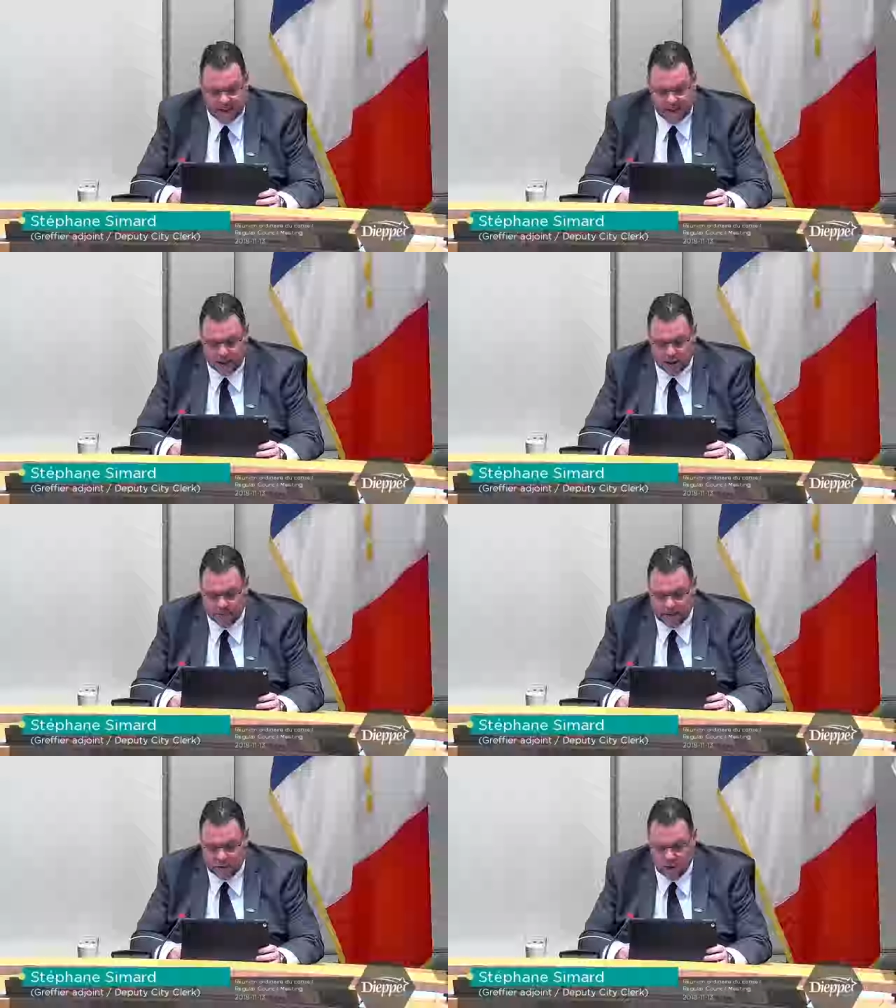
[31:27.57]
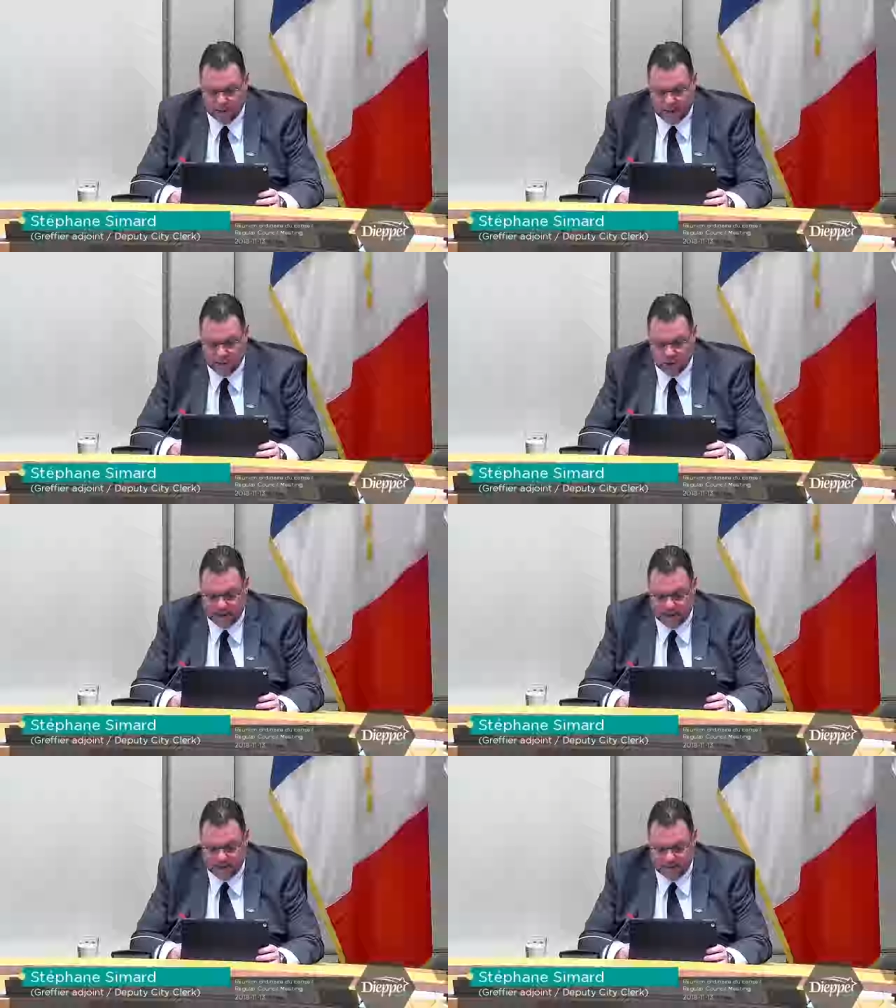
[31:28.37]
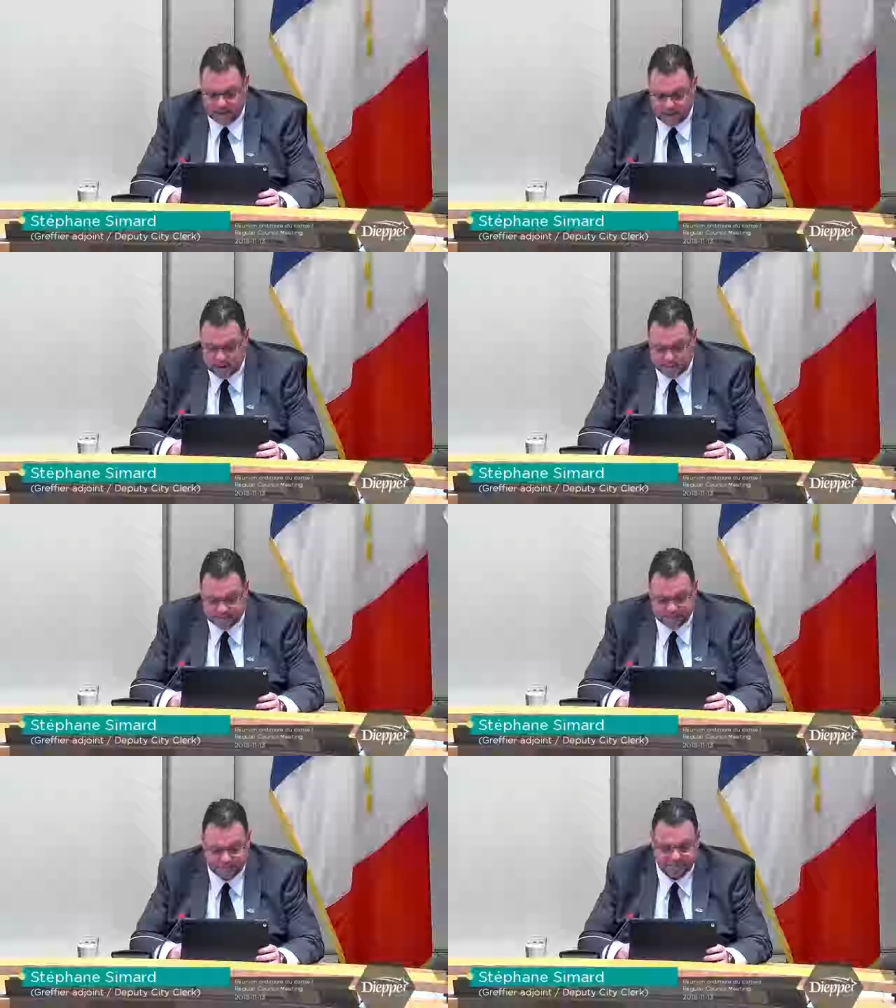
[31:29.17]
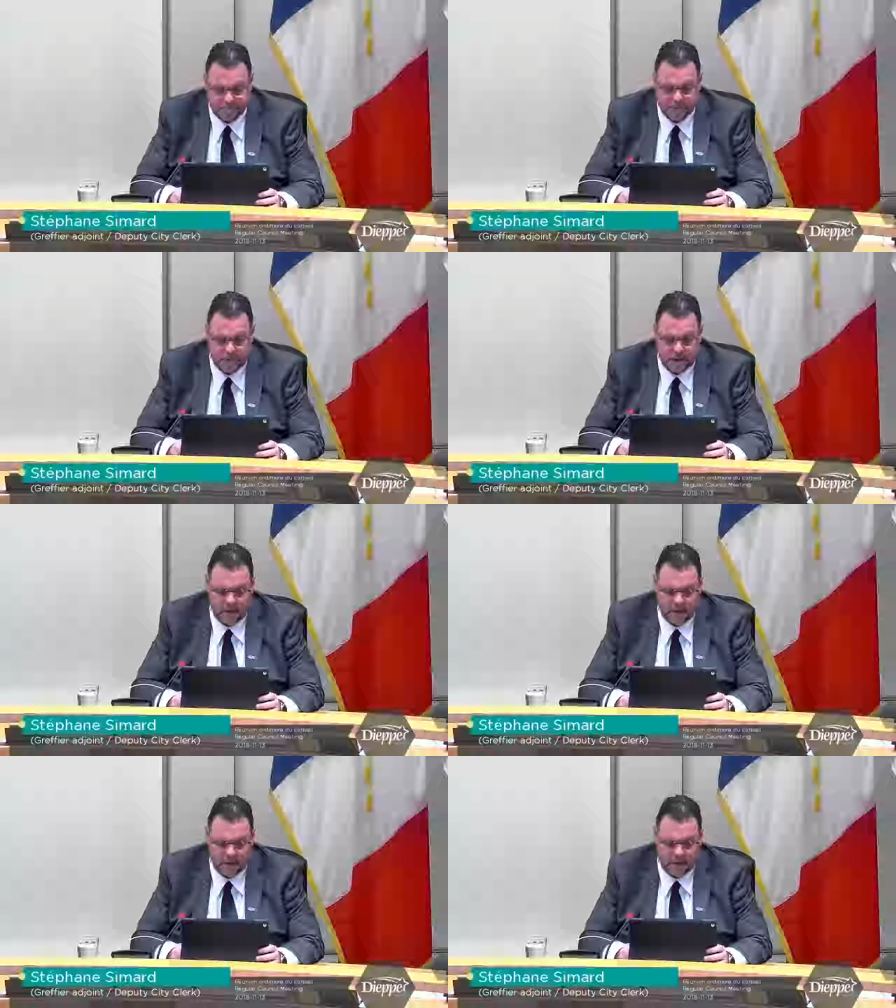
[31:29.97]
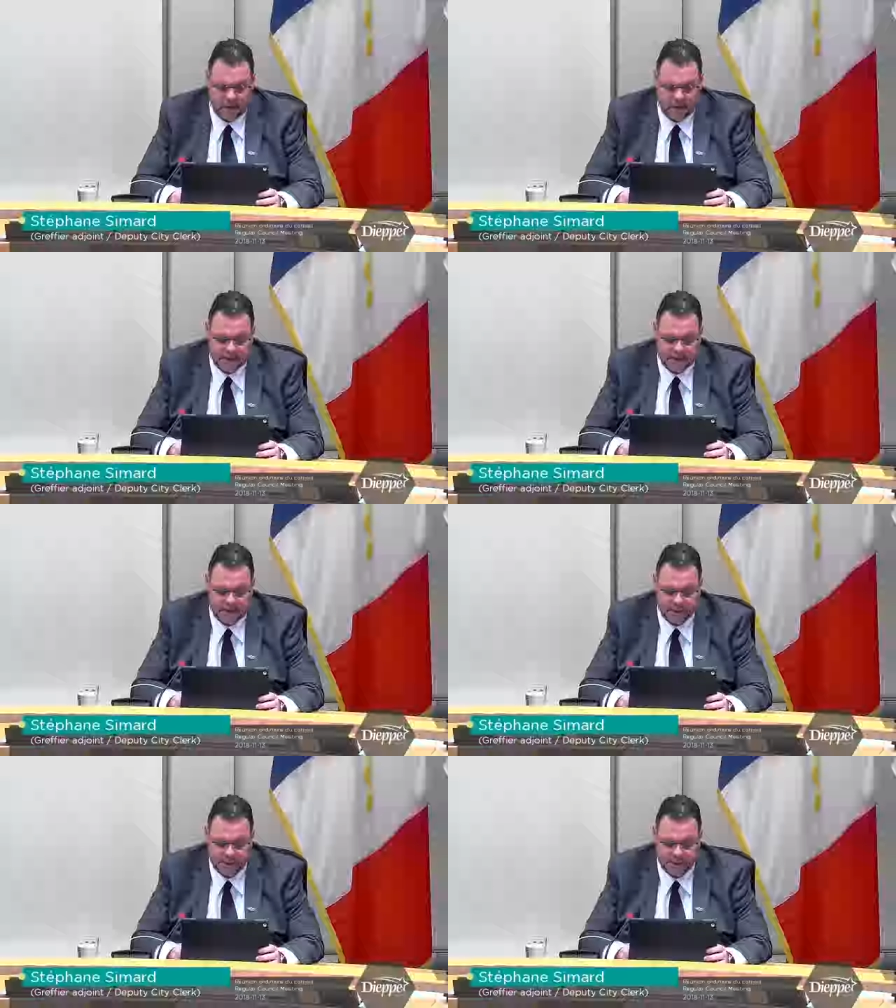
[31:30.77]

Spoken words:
It's prohibited to do that in a